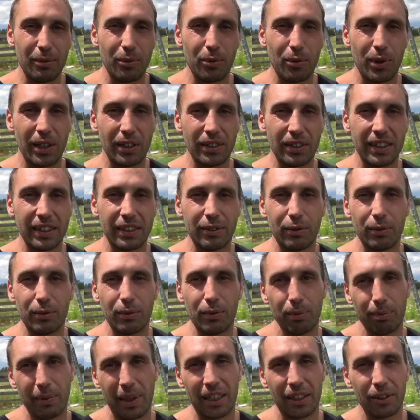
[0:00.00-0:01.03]

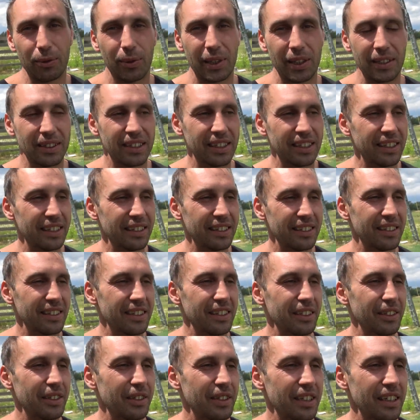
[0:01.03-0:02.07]
welding, metal welding,
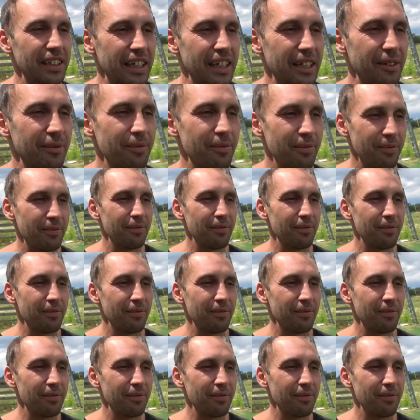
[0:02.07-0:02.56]
so yeah.